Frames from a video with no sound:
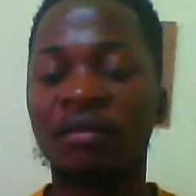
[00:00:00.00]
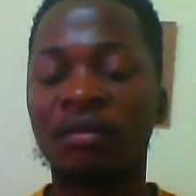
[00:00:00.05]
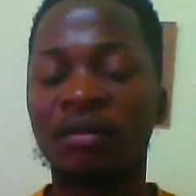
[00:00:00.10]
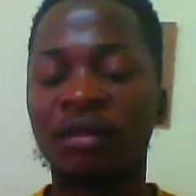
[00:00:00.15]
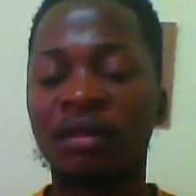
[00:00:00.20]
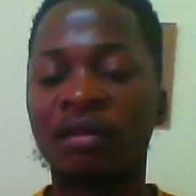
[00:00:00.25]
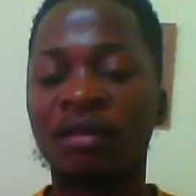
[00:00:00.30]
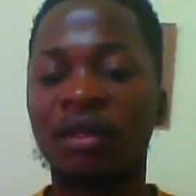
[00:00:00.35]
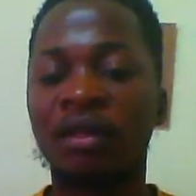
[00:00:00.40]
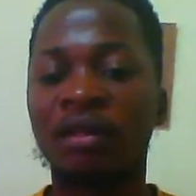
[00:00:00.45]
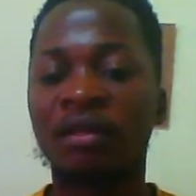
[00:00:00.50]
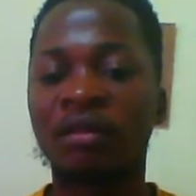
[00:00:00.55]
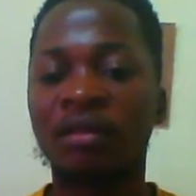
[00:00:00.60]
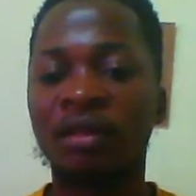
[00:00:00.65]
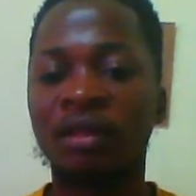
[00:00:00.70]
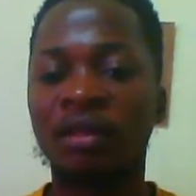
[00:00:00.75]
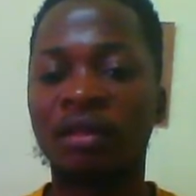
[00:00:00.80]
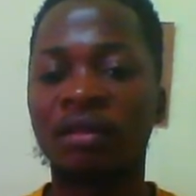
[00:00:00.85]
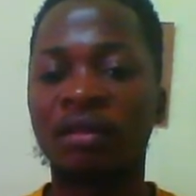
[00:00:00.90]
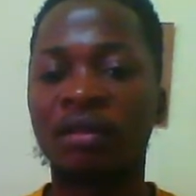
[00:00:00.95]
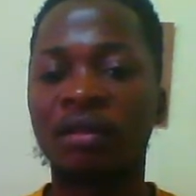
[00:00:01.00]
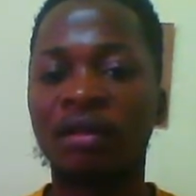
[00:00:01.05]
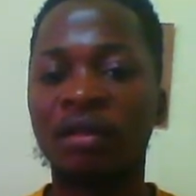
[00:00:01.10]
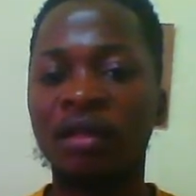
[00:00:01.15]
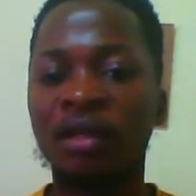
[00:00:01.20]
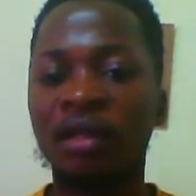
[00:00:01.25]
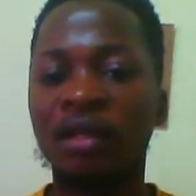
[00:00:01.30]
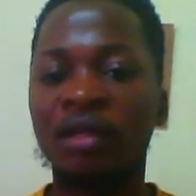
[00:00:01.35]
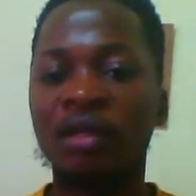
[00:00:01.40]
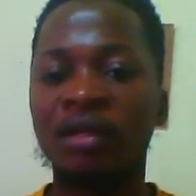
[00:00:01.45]
I think 10.
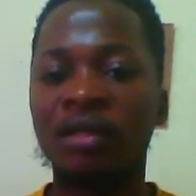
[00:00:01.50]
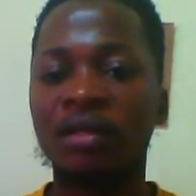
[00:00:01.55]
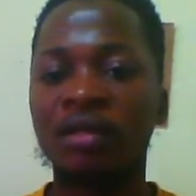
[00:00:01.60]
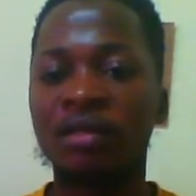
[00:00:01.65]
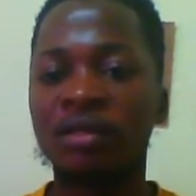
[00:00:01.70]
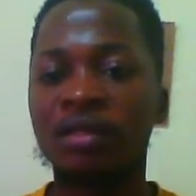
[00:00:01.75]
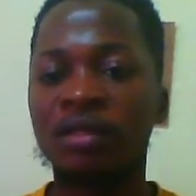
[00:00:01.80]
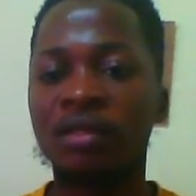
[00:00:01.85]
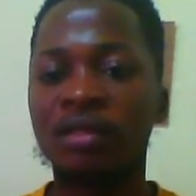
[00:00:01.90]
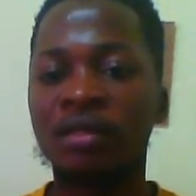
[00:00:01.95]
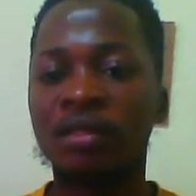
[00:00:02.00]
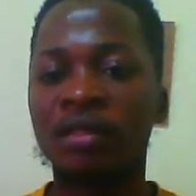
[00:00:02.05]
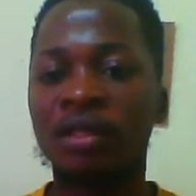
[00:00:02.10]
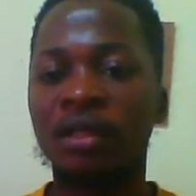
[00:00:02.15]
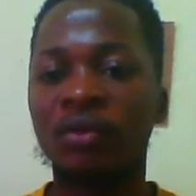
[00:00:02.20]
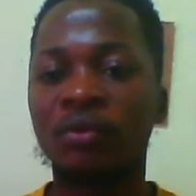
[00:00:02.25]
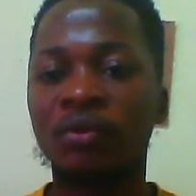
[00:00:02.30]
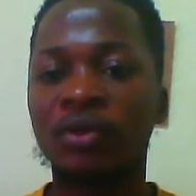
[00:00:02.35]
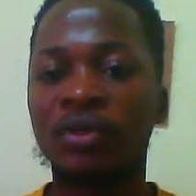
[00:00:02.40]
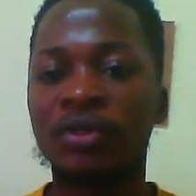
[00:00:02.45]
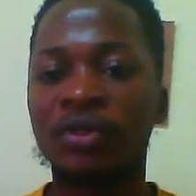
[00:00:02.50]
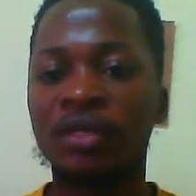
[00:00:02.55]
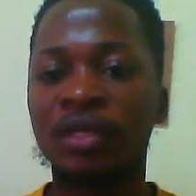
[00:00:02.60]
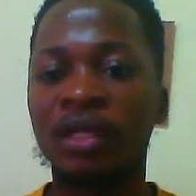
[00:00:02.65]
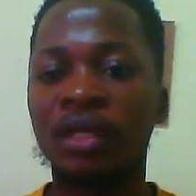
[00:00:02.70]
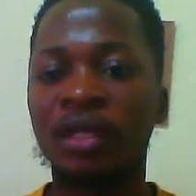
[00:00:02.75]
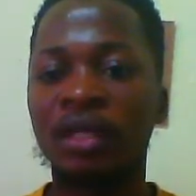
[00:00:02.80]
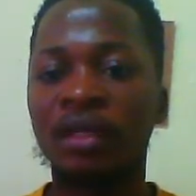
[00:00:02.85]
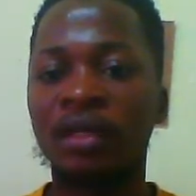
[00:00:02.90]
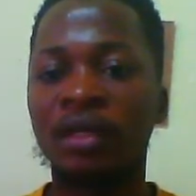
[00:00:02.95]
10 was
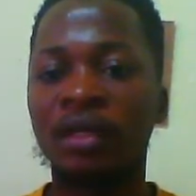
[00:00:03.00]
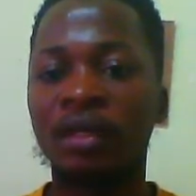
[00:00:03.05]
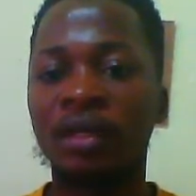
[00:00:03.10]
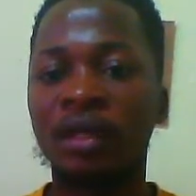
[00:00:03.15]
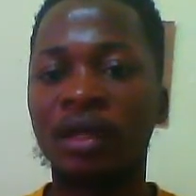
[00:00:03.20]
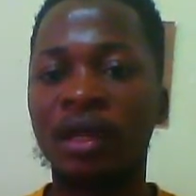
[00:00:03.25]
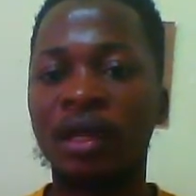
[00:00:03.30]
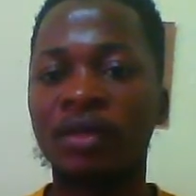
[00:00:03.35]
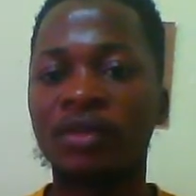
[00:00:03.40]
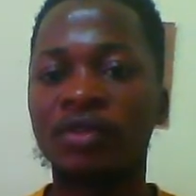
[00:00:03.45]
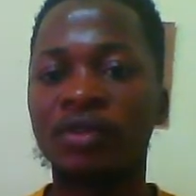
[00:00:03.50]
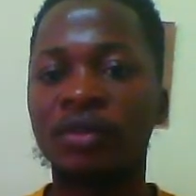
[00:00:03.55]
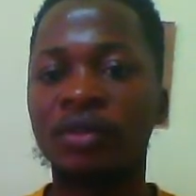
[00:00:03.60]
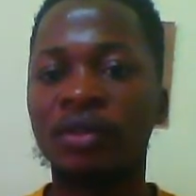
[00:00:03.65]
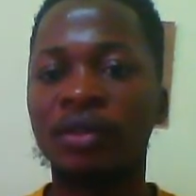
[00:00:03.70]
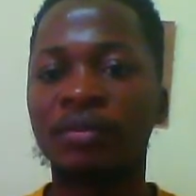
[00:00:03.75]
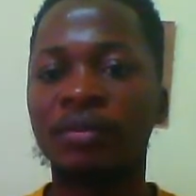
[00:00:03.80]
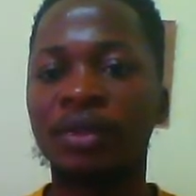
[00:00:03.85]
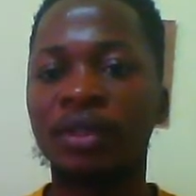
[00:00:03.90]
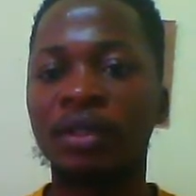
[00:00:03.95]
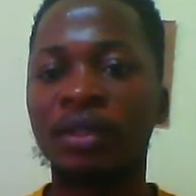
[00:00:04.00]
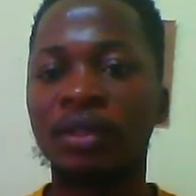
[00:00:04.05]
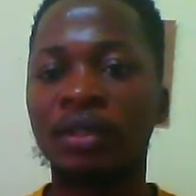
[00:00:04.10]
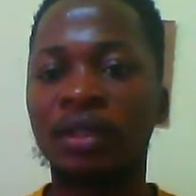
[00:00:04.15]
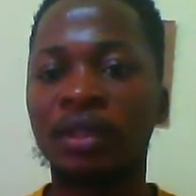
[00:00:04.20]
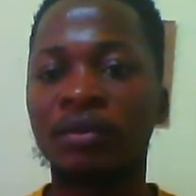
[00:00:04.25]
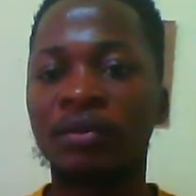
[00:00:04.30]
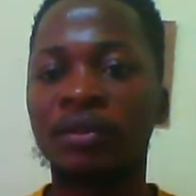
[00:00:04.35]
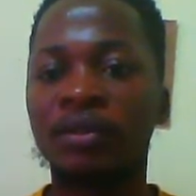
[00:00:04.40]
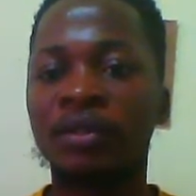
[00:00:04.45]
the actual number
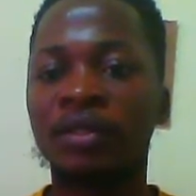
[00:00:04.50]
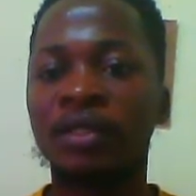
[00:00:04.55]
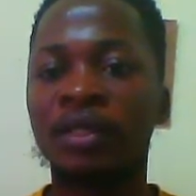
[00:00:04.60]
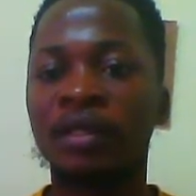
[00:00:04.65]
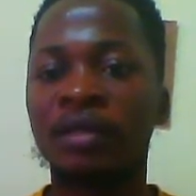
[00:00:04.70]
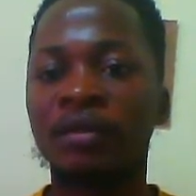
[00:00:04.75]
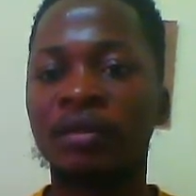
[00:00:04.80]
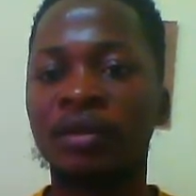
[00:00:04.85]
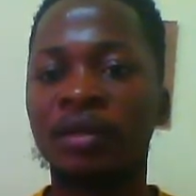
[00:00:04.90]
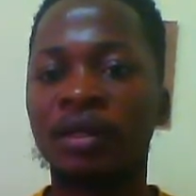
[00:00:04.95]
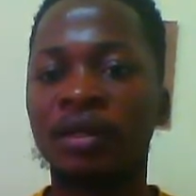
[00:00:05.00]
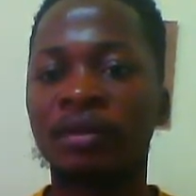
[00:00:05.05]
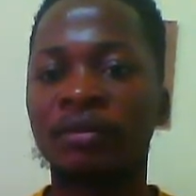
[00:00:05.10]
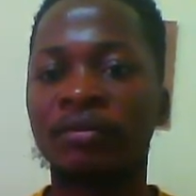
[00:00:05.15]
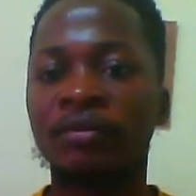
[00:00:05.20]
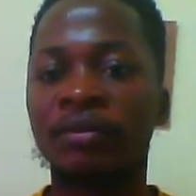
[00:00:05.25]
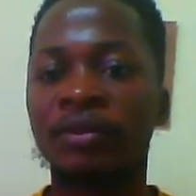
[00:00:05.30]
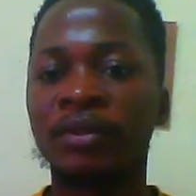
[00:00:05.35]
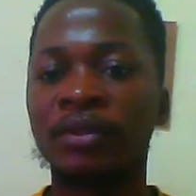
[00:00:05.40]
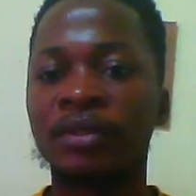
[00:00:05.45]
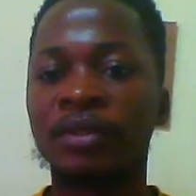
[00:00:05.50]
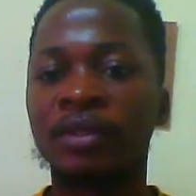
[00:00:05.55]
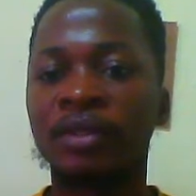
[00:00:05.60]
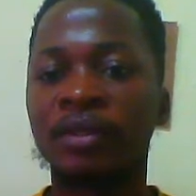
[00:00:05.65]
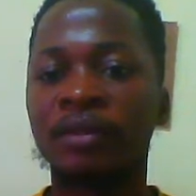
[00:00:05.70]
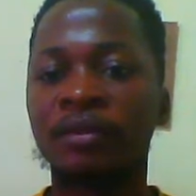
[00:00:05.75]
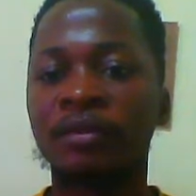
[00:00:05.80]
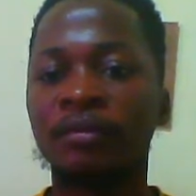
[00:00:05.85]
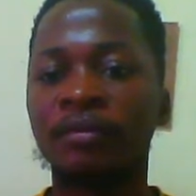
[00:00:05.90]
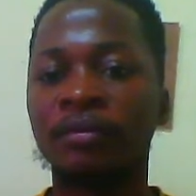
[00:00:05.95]
that was there first.
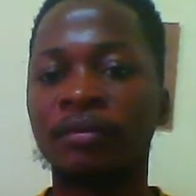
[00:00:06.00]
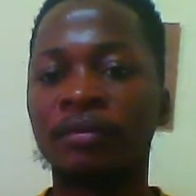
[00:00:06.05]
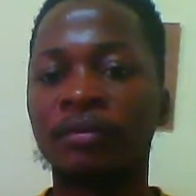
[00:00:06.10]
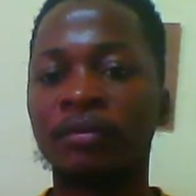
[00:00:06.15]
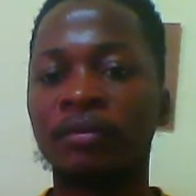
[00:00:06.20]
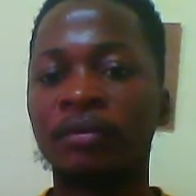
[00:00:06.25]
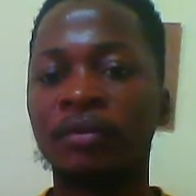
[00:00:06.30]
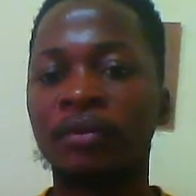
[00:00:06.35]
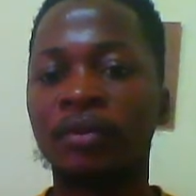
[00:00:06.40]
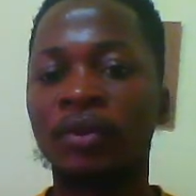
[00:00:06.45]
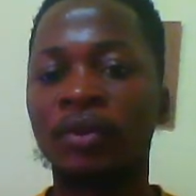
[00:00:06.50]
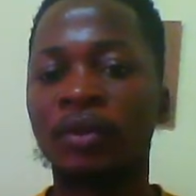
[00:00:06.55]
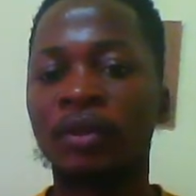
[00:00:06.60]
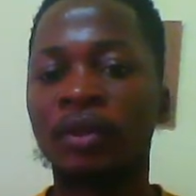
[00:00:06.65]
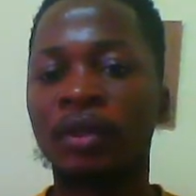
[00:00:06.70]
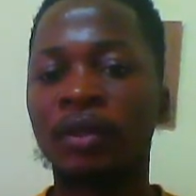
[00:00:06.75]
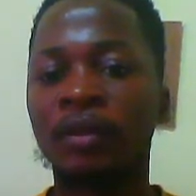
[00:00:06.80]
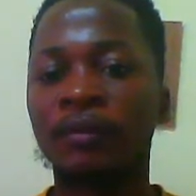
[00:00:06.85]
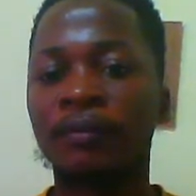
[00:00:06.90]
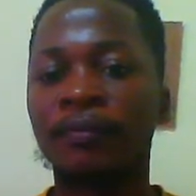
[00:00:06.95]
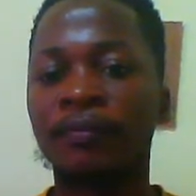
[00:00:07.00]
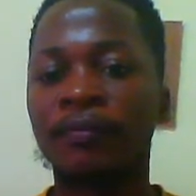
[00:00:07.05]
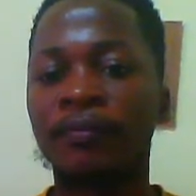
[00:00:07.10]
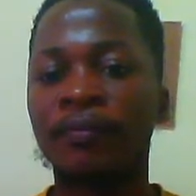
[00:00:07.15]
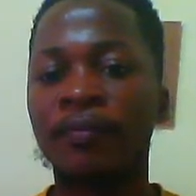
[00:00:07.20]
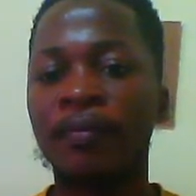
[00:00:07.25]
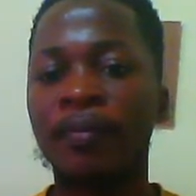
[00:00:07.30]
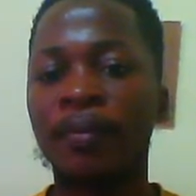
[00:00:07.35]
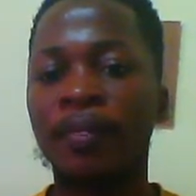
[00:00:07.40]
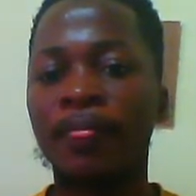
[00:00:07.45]
Okay.
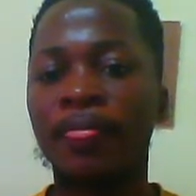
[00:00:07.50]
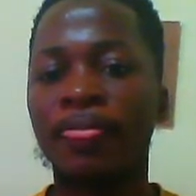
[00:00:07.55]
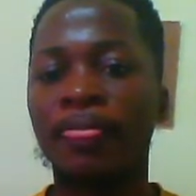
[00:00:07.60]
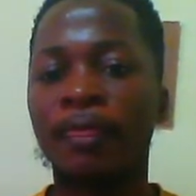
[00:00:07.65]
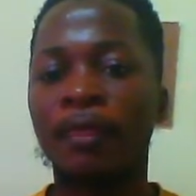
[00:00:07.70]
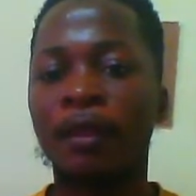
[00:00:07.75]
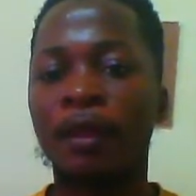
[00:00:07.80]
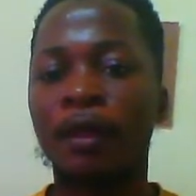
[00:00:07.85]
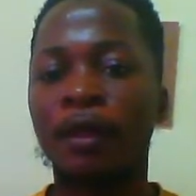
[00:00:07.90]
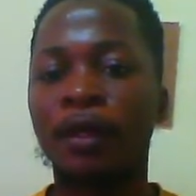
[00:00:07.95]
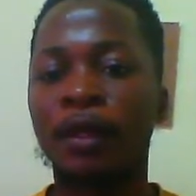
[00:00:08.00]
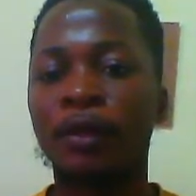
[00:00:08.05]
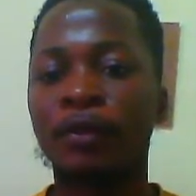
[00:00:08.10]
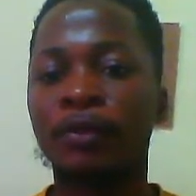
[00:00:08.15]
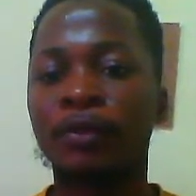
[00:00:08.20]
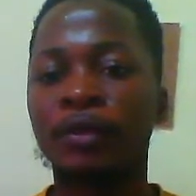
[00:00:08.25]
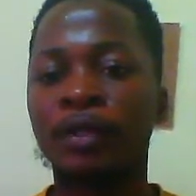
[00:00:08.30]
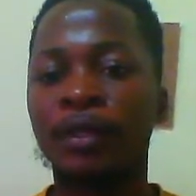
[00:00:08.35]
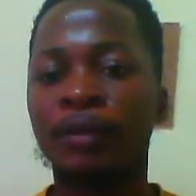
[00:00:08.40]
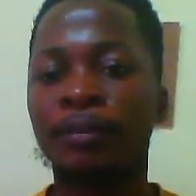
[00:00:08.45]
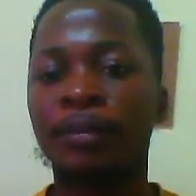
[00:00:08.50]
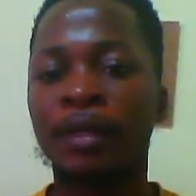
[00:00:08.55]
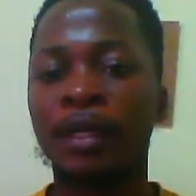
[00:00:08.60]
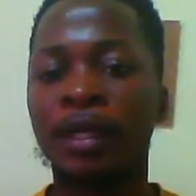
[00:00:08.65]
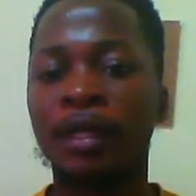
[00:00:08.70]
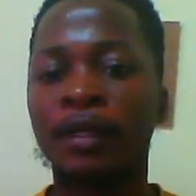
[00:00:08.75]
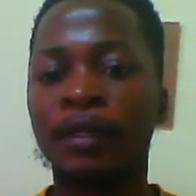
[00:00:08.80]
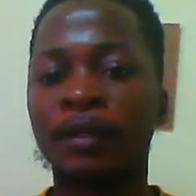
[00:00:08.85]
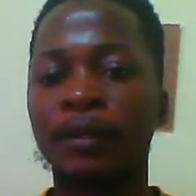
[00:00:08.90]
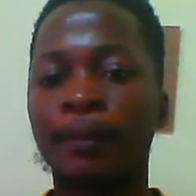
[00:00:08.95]
Click on apply.
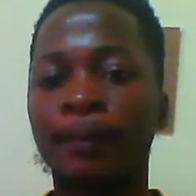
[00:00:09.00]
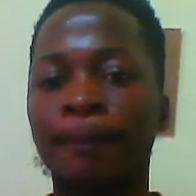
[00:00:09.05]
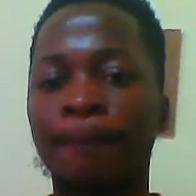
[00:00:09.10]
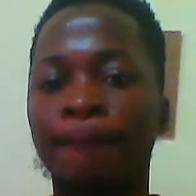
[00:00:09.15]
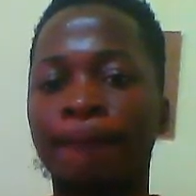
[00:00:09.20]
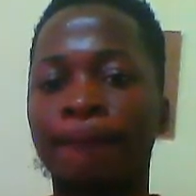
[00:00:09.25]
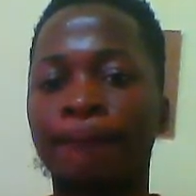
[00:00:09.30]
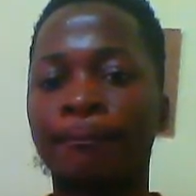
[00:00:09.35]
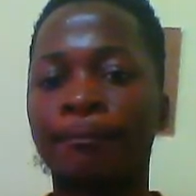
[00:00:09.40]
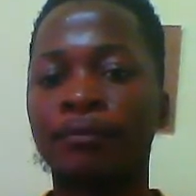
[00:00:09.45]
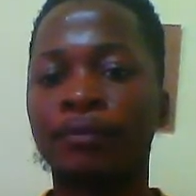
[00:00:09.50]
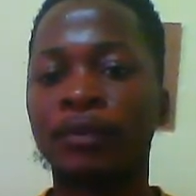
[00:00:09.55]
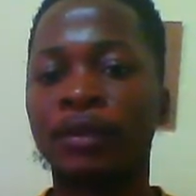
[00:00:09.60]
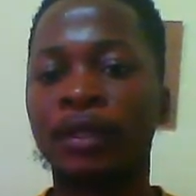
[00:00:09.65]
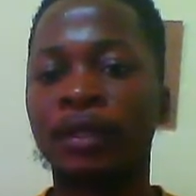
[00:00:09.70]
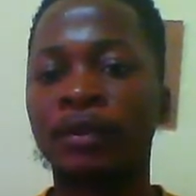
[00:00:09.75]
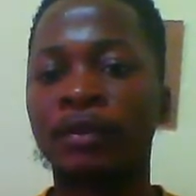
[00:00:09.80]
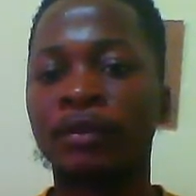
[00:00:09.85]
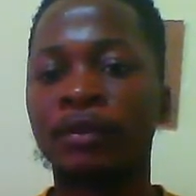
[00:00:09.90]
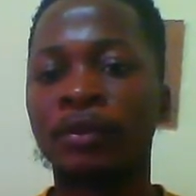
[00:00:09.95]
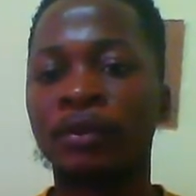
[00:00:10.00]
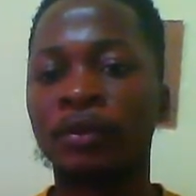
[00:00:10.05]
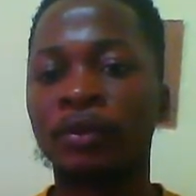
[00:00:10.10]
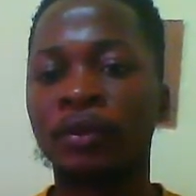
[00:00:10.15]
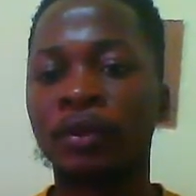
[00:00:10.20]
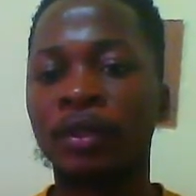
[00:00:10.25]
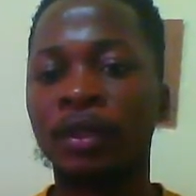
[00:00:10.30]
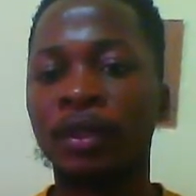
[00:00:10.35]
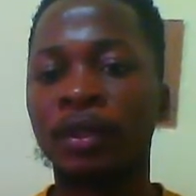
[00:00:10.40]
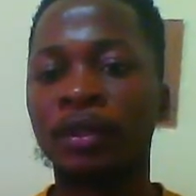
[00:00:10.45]
Click on
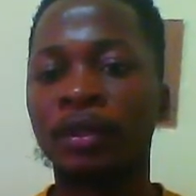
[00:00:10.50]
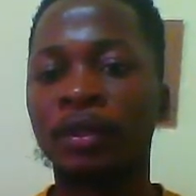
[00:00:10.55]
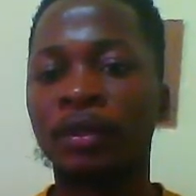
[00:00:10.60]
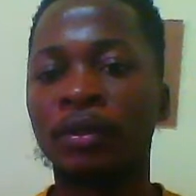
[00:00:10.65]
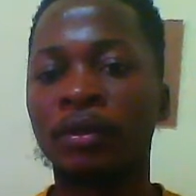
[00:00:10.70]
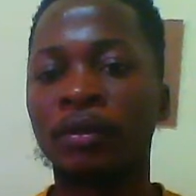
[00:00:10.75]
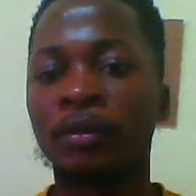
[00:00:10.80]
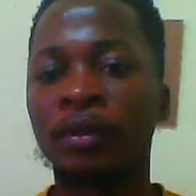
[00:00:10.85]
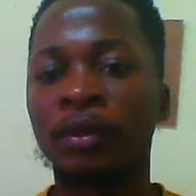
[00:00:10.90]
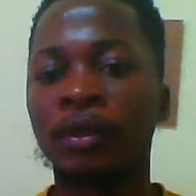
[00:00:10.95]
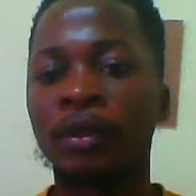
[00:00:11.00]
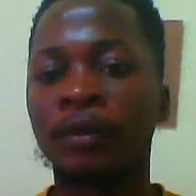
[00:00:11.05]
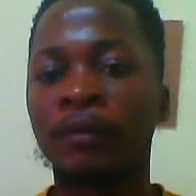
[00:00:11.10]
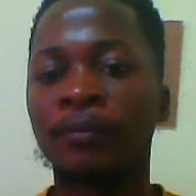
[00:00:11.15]
OK. Okay.